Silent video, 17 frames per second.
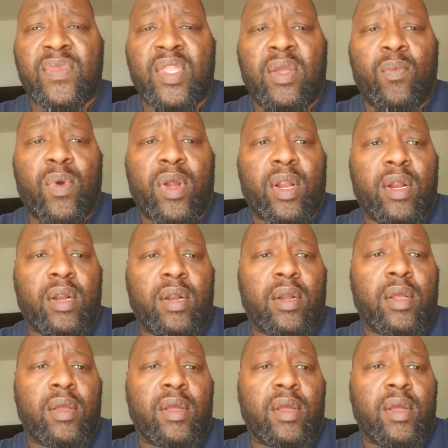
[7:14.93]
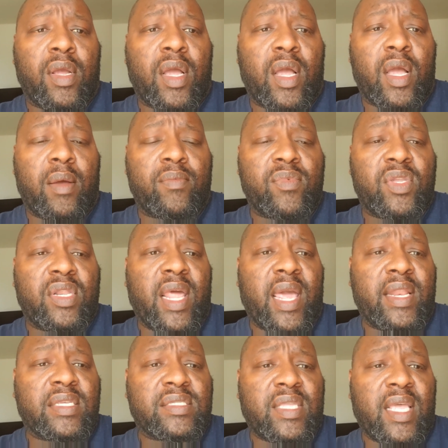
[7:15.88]
where the
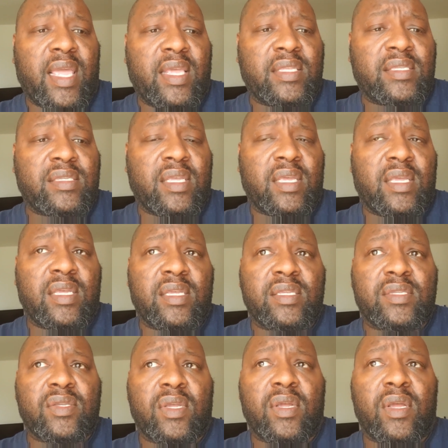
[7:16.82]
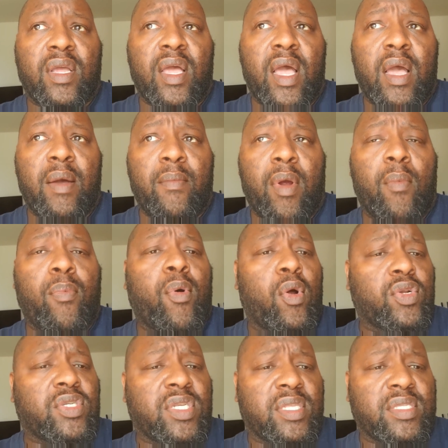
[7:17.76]
United States is
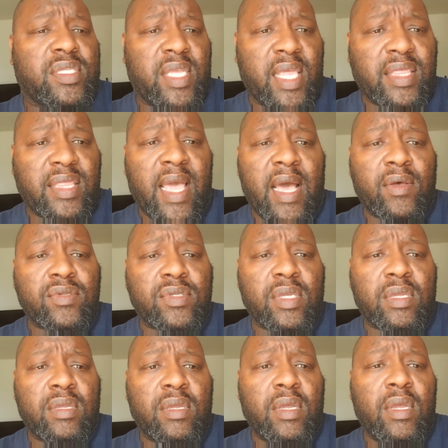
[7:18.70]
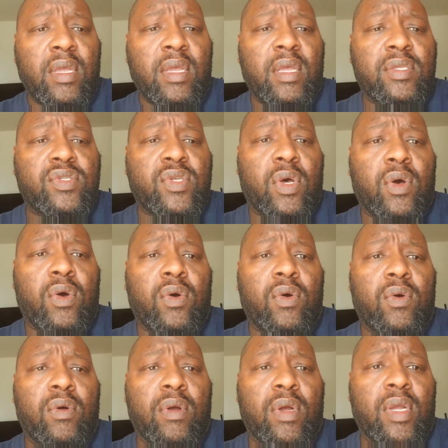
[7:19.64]
approaching 10,000.
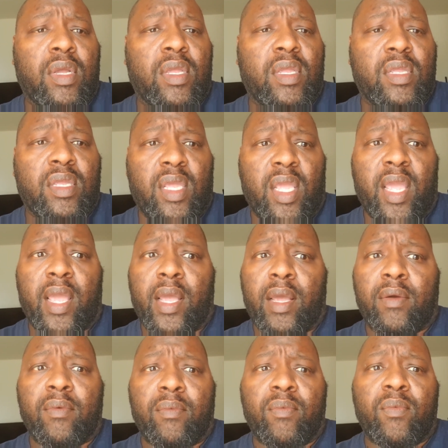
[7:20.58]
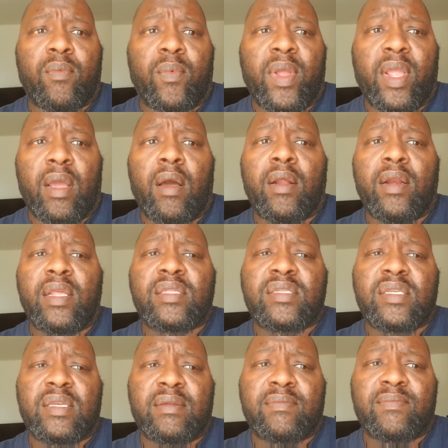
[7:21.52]
So yeah, we all need
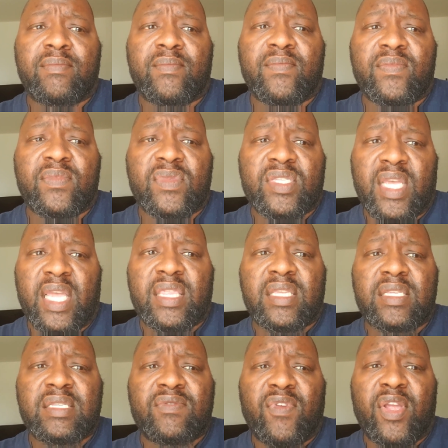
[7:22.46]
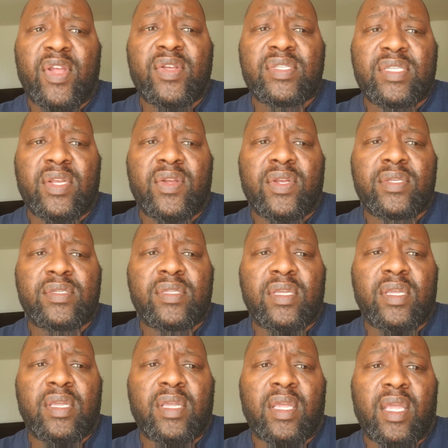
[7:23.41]
to take this very
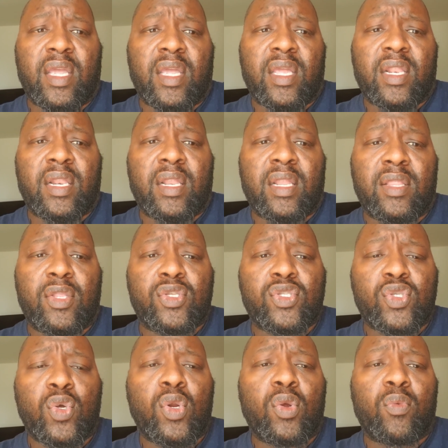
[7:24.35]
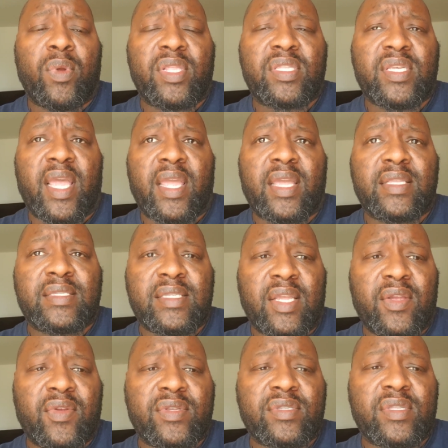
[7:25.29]
seriously, and the sooner we take it
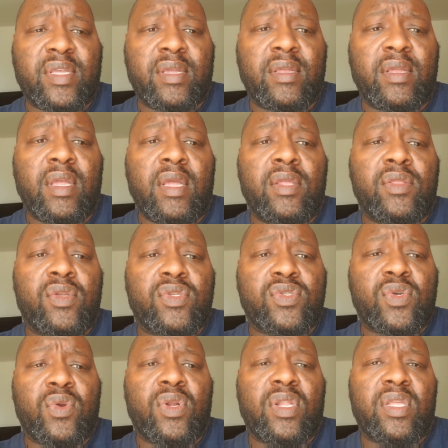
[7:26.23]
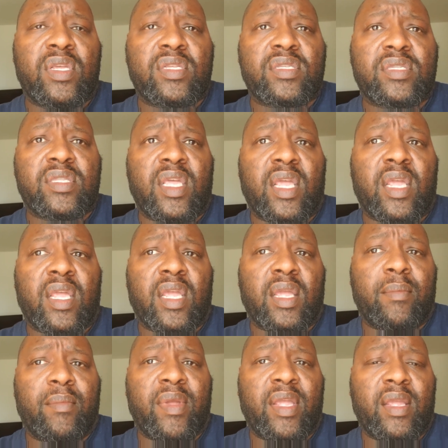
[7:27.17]
seriously, the sooner this thing
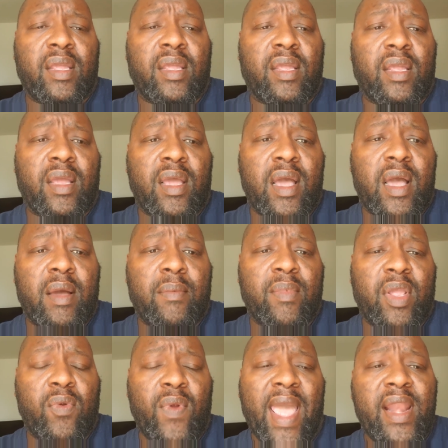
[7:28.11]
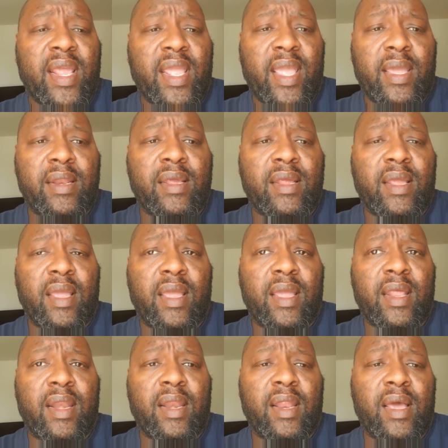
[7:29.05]
can be eradicated,
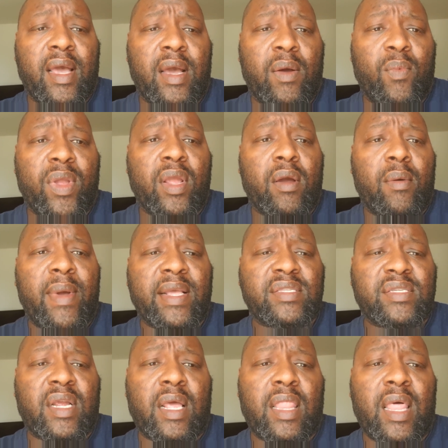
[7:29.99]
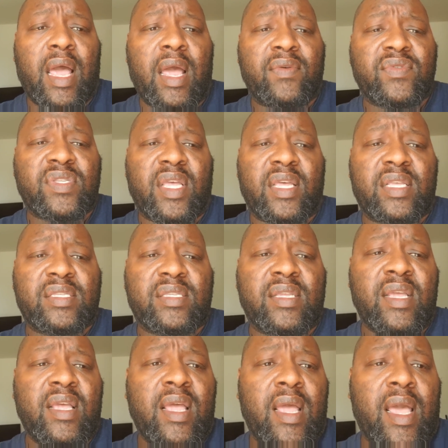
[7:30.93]
and we can go back to our lives as
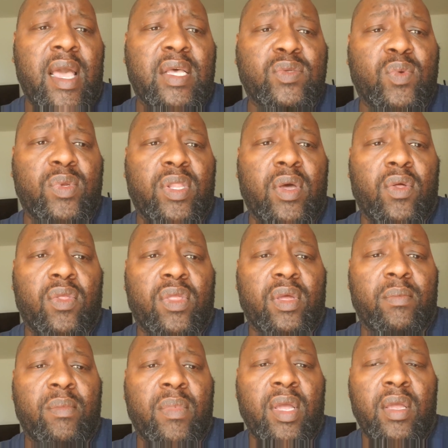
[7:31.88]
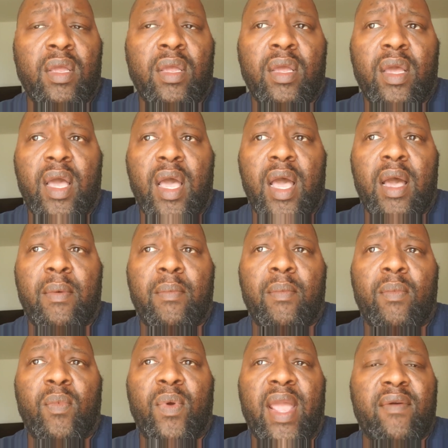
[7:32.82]
we know them.
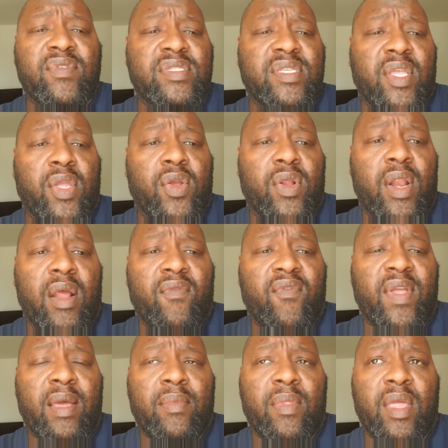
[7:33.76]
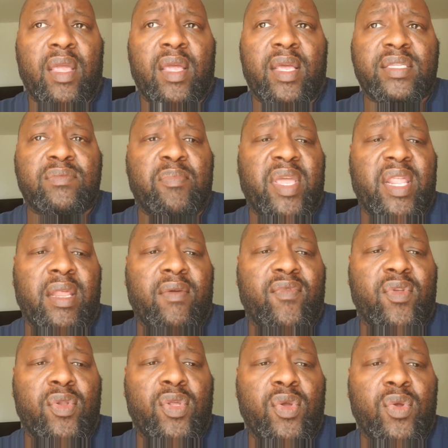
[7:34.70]
We have a senior in our family, as many of
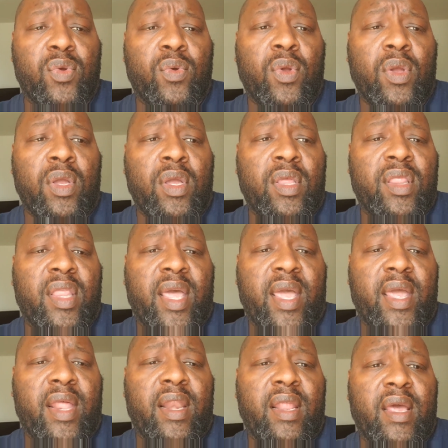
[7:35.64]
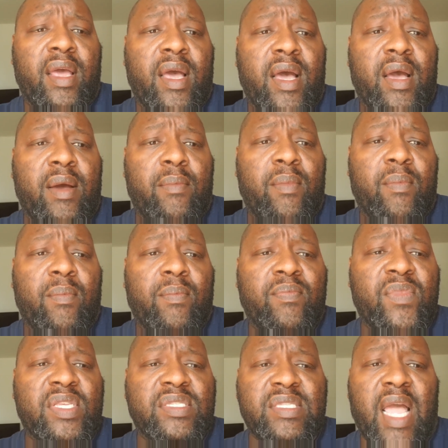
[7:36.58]
you do, that
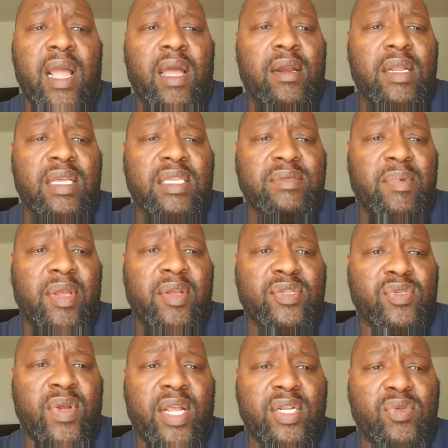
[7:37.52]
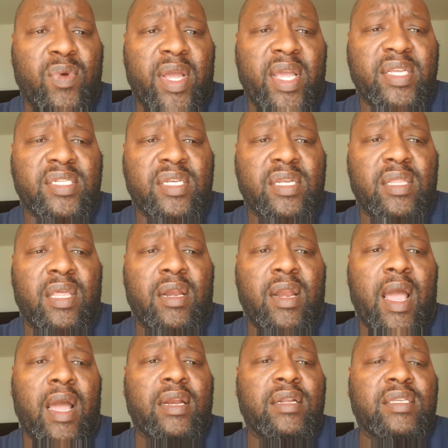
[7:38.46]
is not going to experience graduation. They're
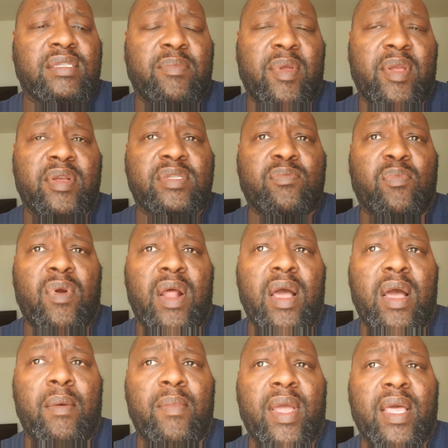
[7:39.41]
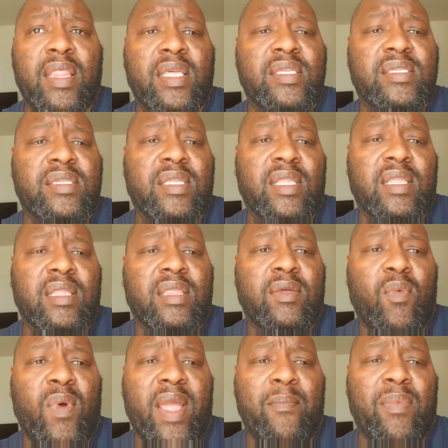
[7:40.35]
not going to experience prom. At least the
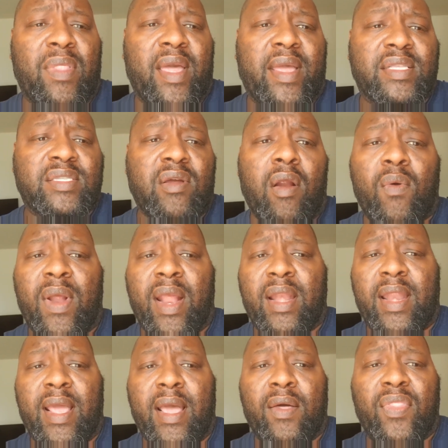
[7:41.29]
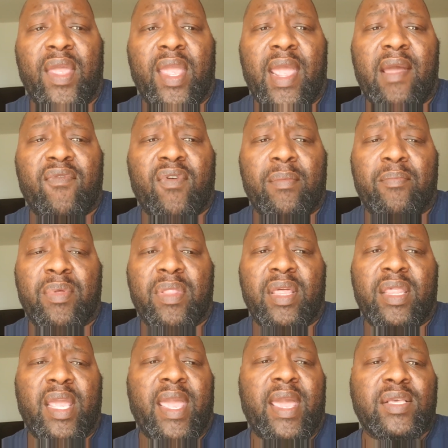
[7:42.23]
way plans are right now, they have
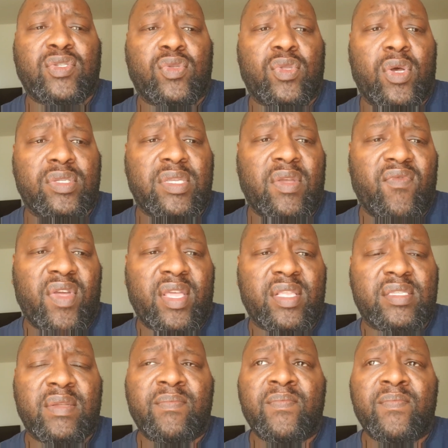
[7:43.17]
completely canceled those events.